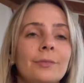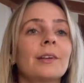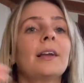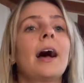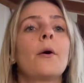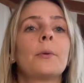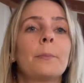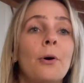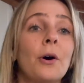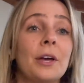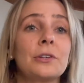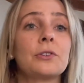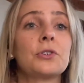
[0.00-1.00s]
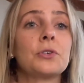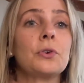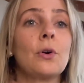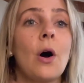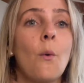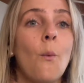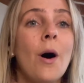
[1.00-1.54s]
I would put into
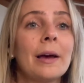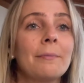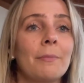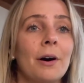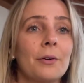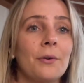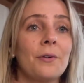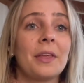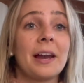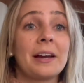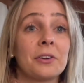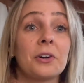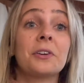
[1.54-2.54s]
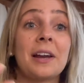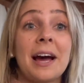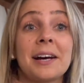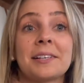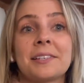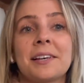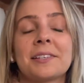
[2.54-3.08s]
a wine bottle that I couldn't
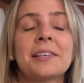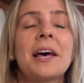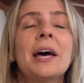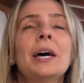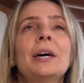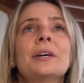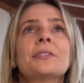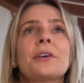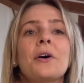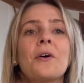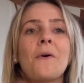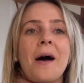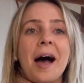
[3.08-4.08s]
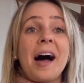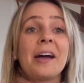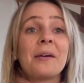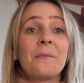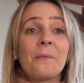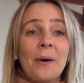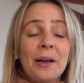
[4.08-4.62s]
access. So
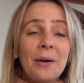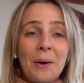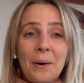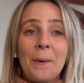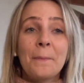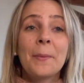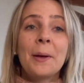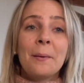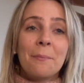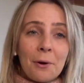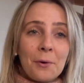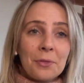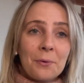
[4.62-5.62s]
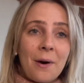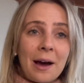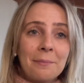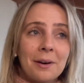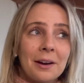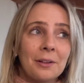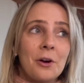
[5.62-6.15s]
I went home, broke the wine
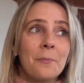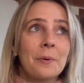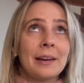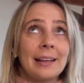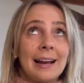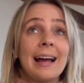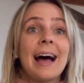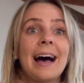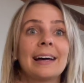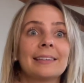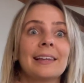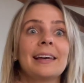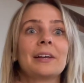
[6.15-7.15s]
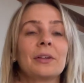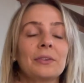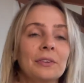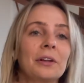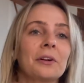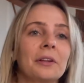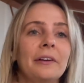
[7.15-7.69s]
bottle open, and I had like
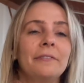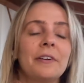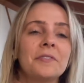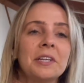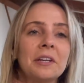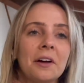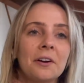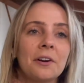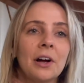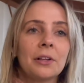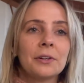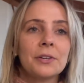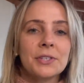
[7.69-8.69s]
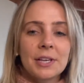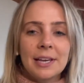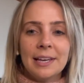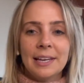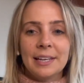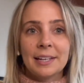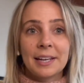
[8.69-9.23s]
literally $1,500
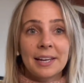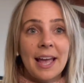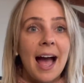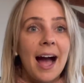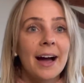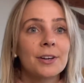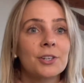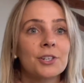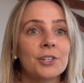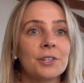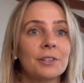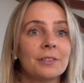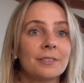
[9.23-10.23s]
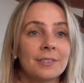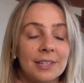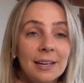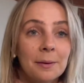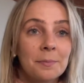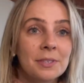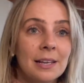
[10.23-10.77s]
in cash
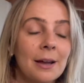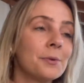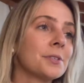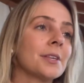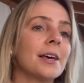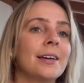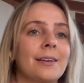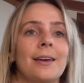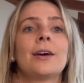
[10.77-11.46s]
tips. And I was like,